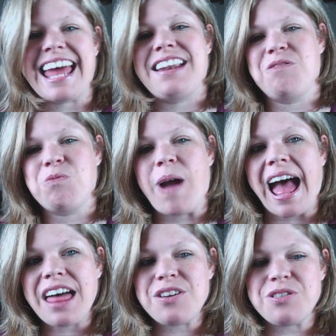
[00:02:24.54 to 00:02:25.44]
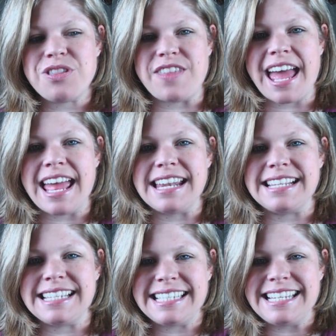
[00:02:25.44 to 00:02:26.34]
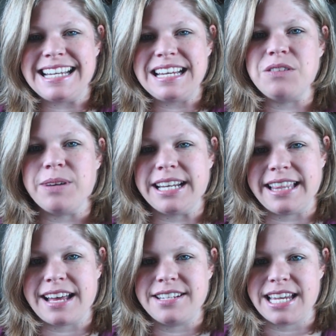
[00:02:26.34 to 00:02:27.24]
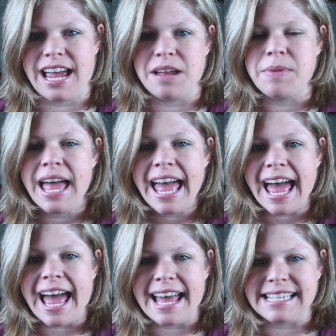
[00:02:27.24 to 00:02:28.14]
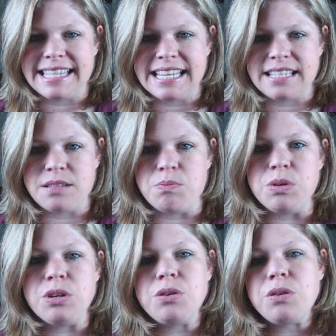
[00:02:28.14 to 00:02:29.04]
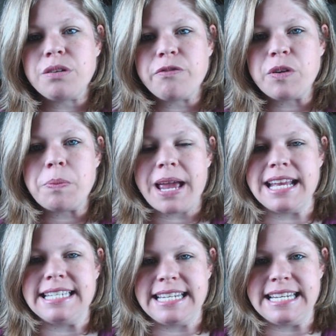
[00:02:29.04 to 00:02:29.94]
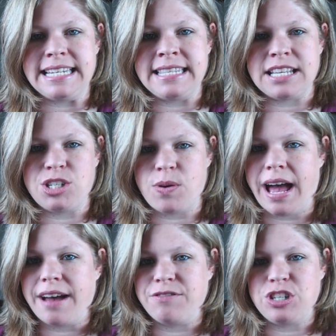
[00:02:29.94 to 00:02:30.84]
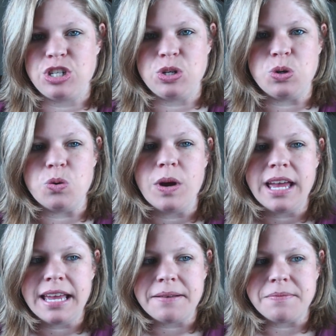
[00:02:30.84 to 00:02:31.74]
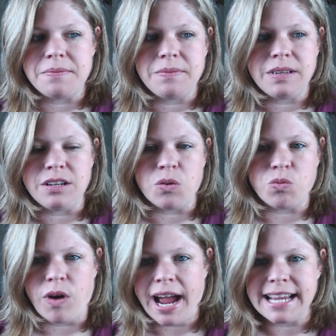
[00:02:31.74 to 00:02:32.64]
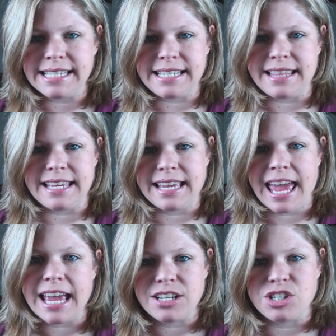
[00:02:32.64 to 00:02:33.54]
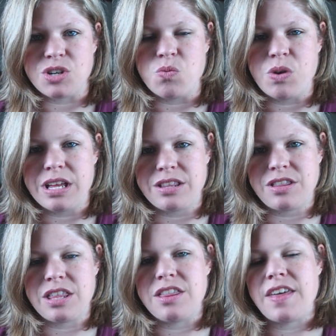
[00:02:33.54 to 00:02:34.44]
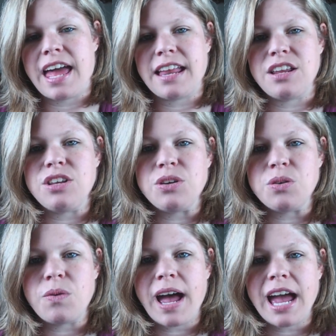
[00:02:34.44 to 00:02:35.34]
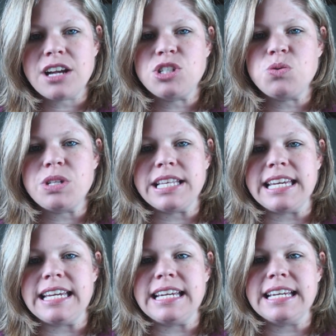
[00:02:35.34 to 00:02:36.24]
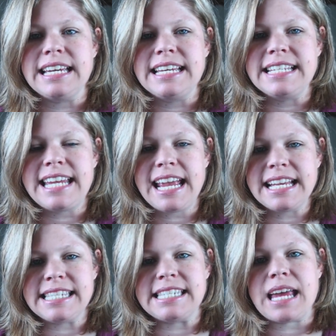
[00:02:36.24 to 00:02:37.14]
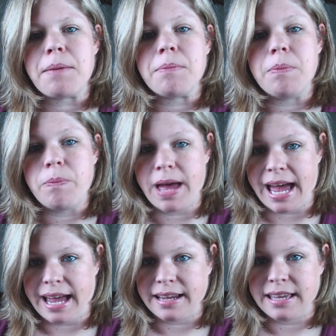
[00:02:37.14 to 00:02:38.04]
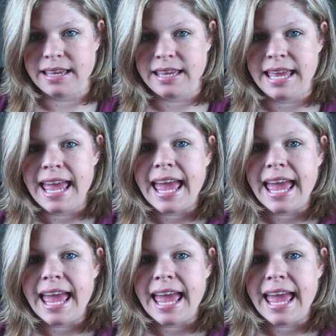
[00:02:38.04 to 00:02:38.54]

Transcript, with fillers: that rather than seeing read aloud time as this beautiful painting that you have to you know rise to the occasion with that you actually take a step back